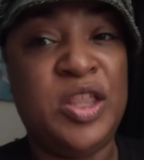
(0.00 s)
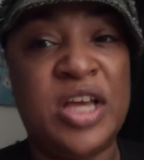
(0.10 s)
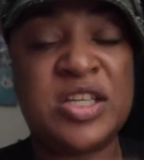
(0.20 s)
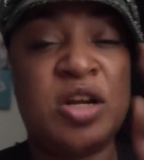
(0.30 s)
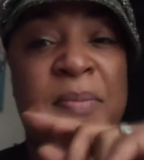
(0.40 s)

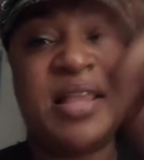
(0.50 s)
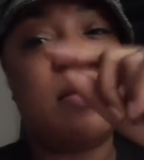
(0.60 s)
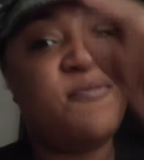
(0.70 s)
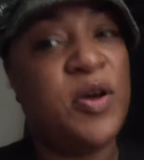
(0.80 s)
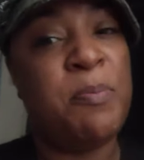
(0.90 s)
that's going to make
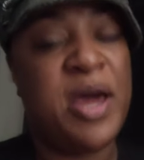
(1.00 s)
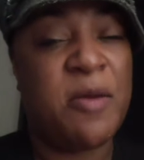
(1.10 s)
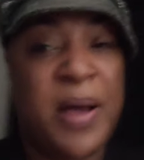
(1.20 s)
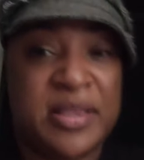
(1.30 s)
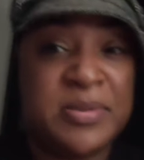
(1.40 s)
them feel
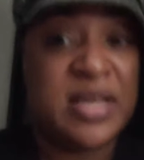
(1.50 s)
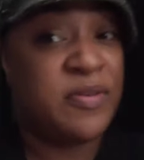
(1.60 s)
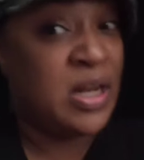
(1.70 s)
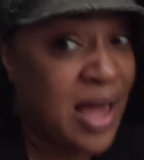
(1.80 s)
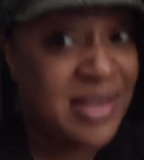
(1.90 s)
better about
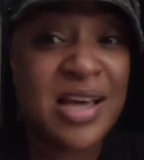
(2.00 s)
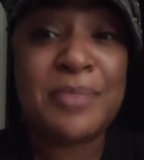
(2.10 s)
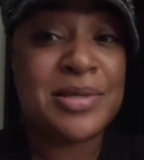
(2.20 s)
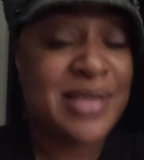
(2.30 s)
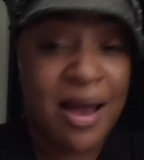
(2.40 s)
themselves. And a lot of
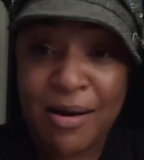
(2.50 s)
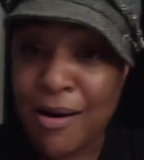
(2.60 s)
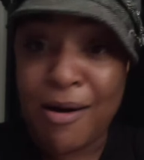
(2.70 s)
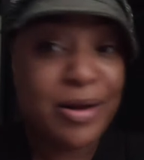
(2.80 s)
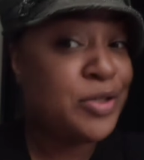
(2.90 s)
times it's
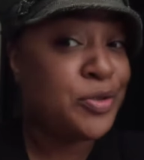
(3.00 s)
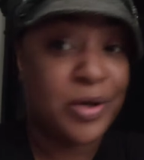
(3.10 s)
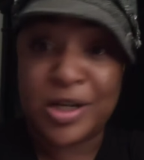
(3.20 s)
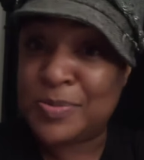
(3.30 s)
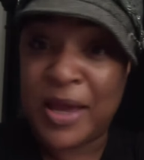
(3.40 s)
alcohol and
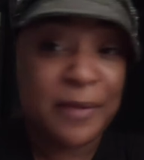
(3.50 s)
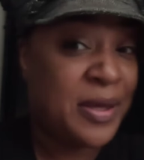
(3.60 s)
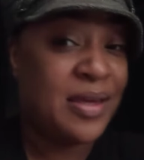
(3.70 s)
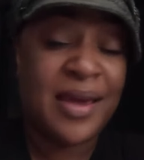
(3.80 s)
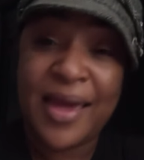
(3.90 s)
drugs,
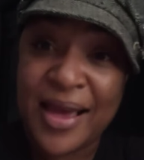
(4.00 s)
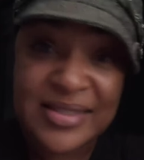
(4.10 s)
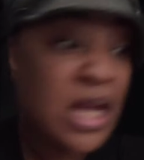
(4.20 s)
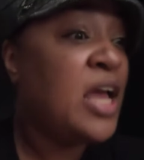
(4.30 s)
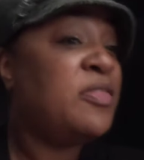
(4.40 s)
baby.
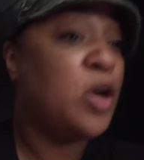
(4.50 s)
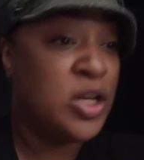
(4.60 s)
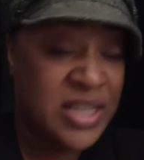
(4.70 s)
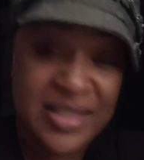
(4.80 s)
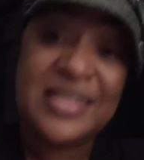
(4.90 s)
Yes, they're
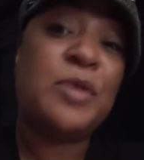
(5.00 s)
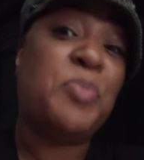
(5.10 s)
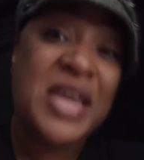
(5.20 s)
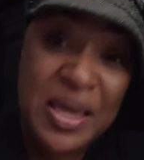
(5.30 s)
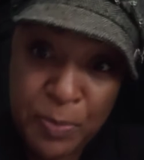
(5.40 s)
addicted to
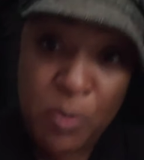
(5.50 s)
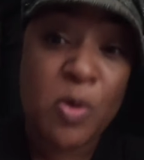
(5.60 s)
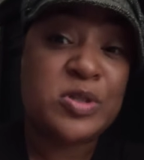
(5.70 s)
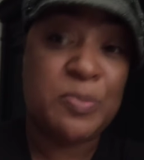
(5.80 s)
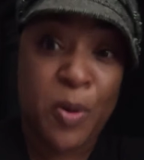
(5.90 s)
people,
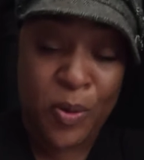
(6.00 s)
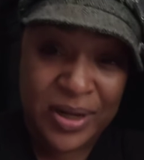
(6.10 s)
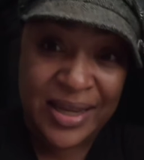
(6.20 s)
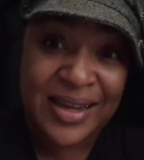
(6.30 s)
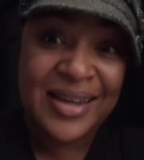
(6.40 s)
most
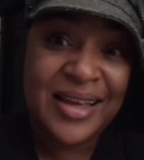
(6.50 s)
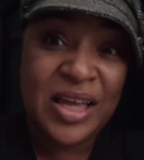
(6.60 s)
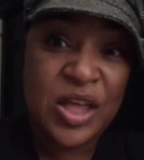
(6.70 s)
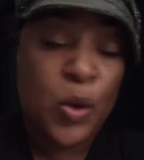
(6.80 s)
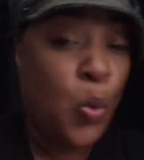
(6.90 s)
importantly.
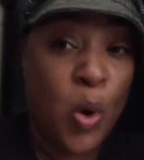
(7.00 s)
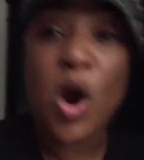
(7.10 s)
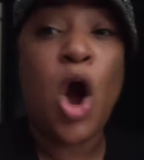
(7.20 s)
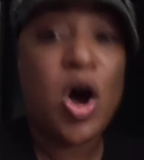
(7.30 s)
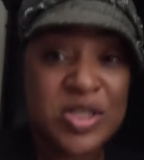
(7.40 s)

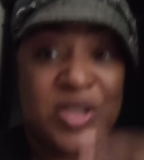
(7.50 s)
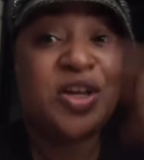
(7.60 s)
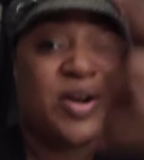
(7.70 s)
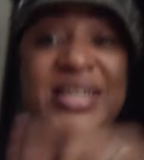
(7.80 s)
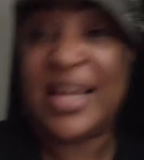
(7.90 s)
We're also
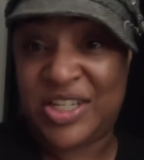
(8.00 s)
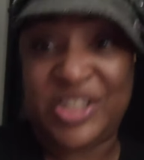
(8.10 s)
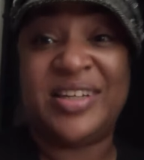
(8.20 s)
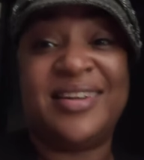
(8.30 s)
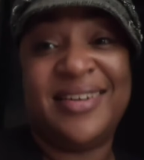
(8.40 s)
their
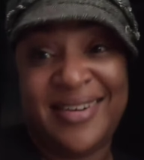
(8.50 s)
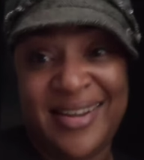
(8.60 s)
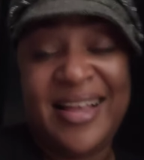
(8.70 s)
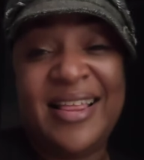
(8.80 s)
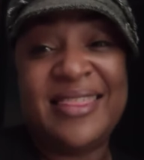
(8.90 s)
addiction.
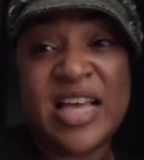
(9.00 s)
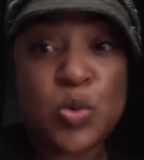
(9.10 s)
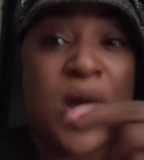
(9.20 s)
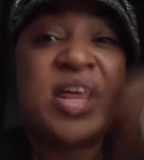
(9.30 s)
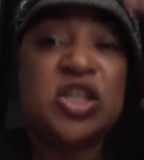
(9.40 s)

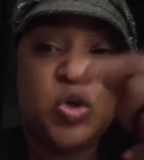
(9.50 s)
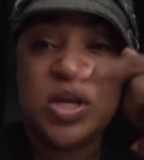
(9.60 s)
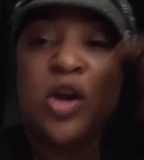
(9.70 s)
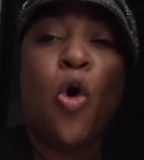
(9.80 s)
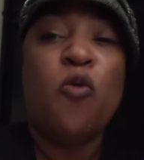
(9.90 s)
That's why they do,
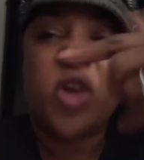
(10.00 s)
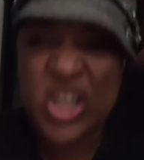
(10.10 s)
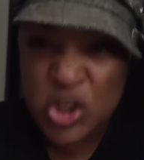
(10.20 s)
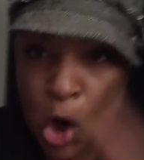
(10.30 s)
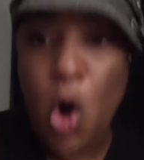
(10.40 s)
they
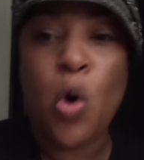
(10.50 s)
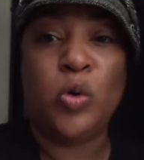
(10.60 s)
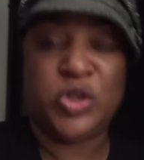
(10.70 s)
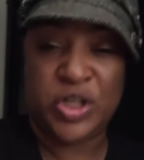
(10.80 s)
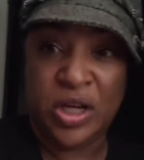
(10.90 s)

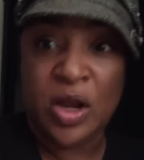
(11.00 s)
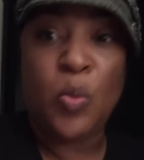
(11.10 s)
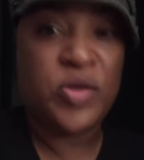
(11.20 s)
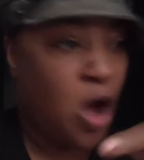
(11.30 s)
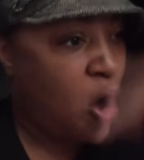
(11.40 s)
overindulge
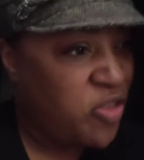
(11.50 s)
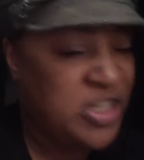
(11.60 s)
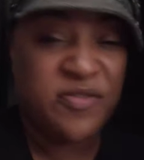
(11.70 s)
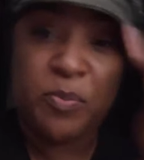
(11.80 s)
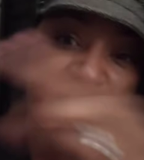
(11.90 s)
with all the
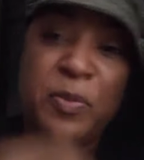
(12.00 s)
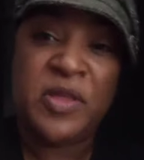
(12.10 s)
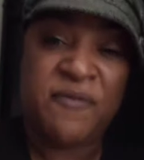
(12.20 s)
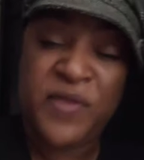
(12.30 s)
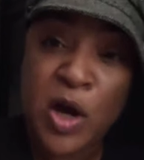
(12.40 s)
different people
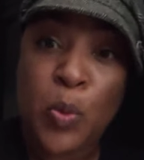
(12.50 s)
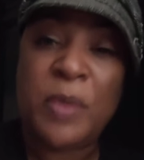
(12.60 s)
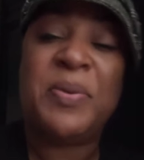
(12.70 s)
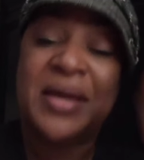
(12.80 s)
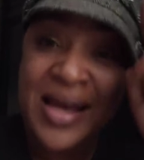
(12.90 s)
they fuck
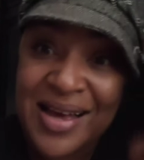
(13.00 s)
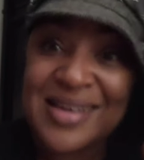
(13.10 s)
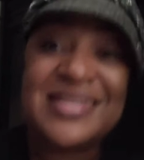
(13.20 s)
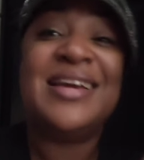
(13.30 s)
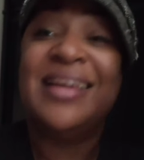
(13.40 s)
with
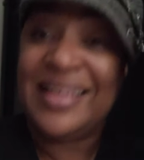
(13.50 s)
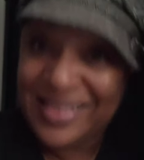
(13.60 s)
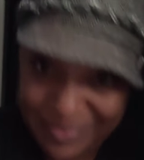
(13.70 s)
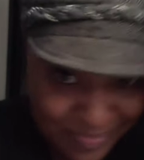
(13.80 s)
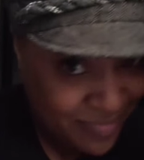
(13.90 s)
because
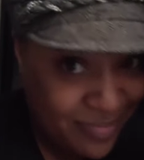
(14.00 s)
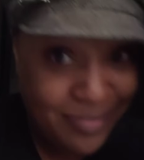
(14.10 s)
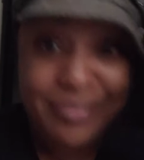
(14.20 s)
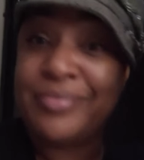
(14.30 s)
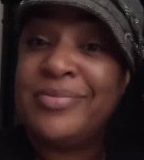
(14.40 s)

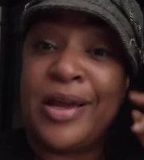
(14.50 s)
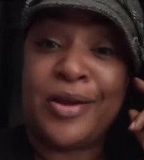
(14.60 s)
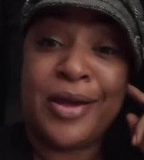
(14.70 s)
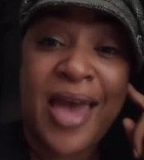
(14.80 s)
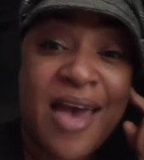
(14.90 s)
there
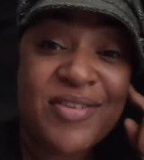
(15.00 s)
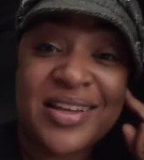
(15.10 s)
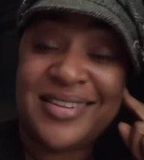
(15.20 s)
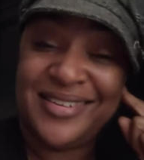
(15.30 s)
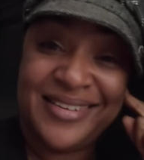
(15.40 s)
you have
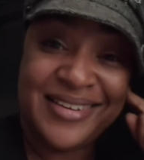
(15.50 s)
it.